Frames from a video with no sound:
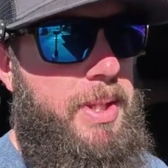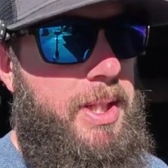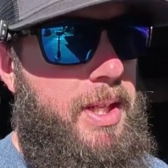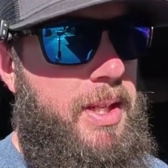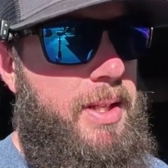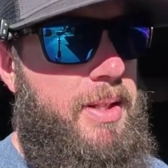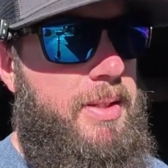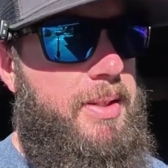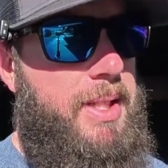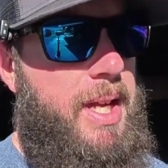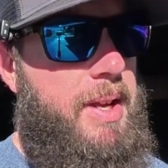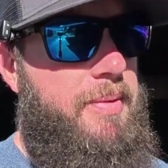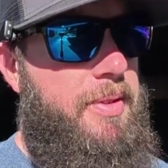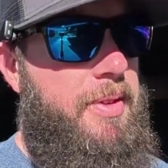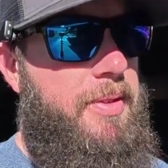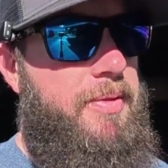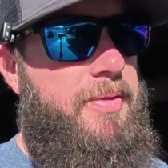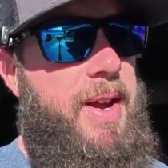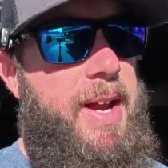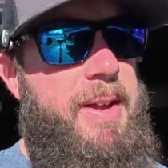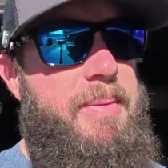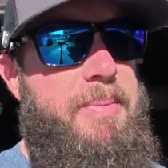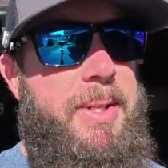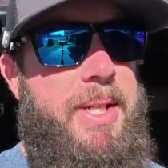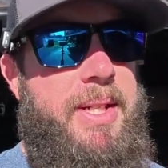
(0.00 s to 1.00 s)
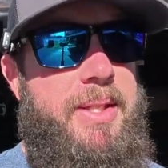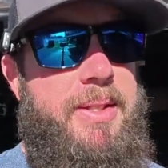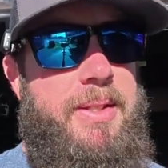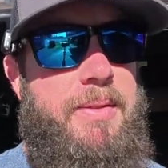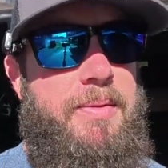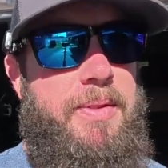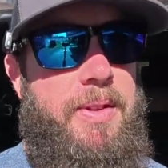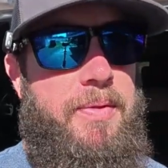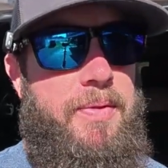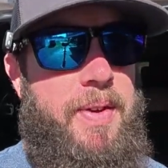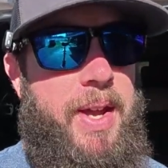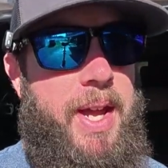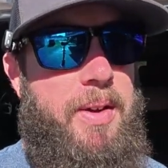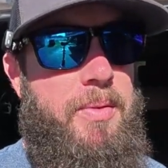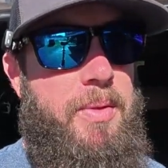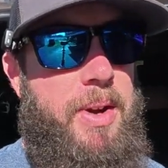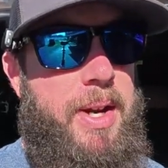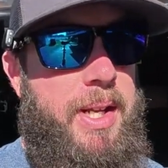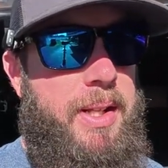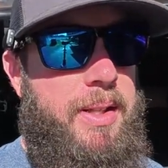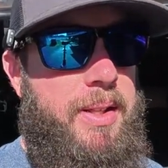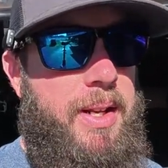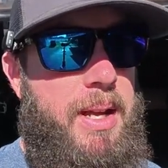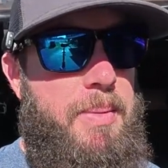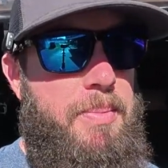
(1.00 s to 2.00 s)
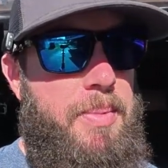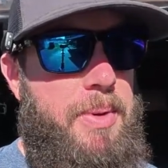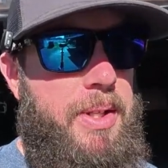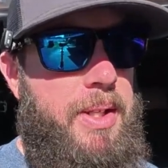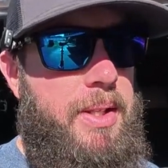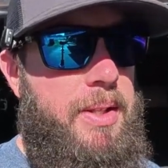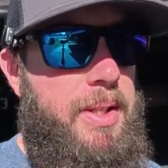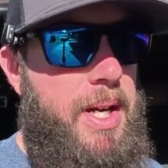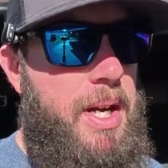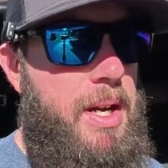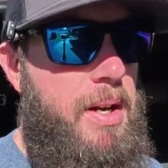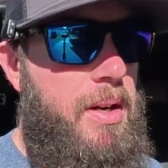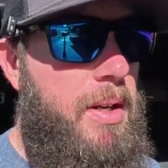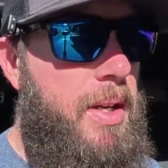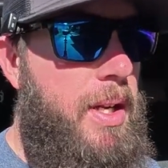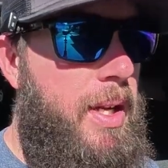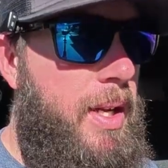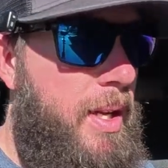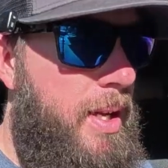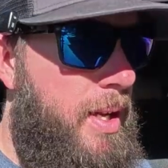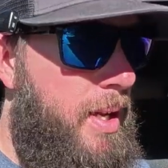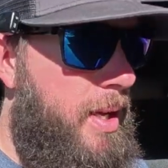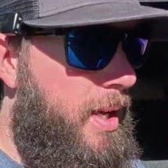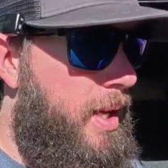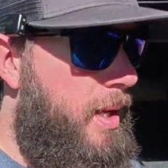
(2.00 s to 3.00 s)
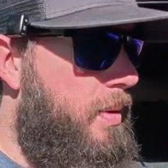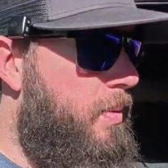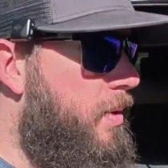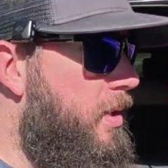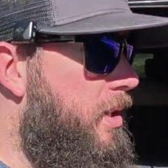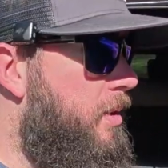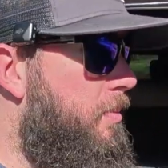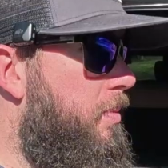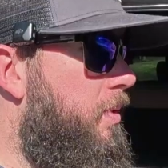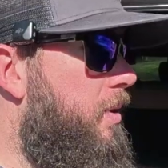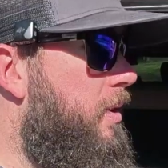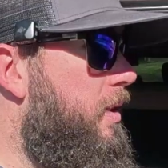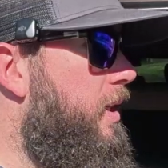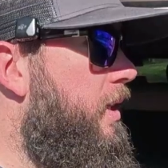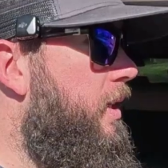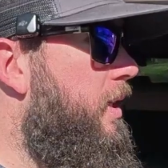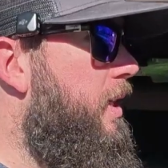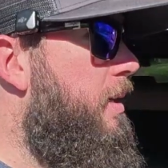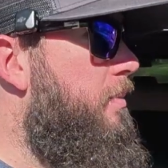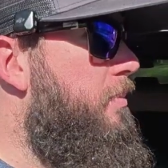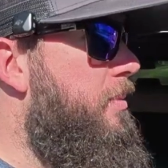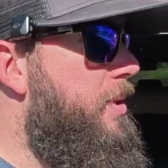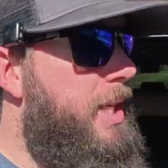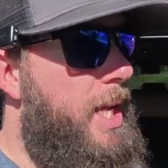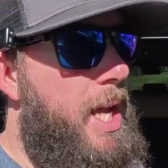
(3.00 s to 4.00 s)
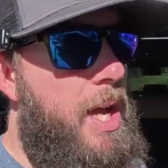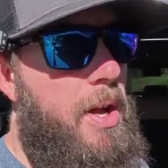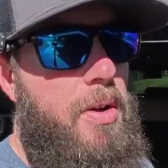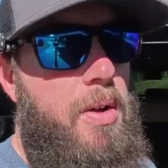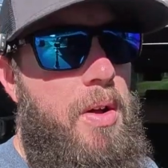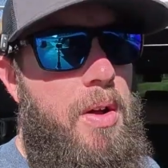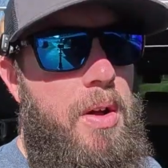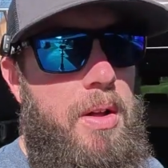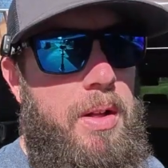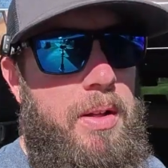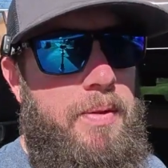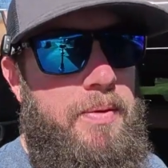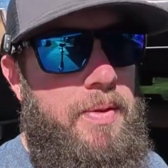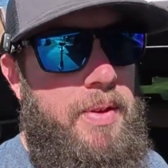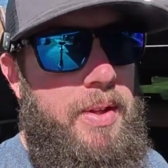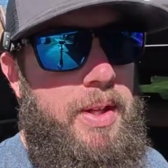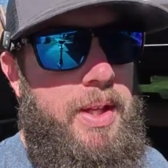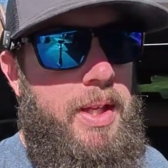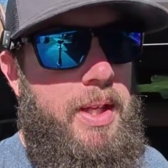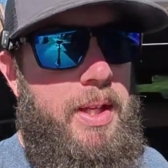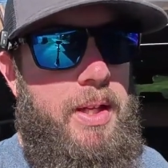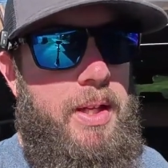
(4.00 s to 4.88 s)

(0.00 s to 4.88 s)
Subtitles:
because after 5 minutes of the fan running that I put in there, it will completely empty out all of